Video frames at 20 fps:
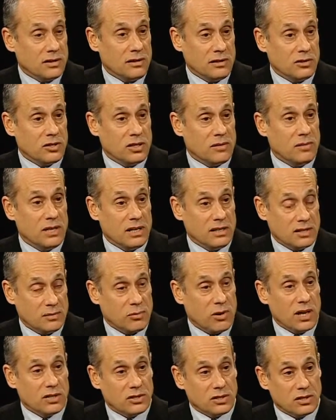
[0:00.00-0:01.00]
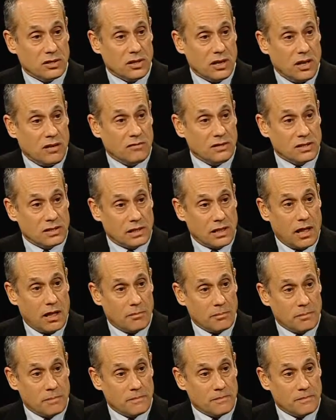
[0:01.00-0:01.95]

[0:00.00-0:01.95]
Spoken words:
a legitimate expression of Islam.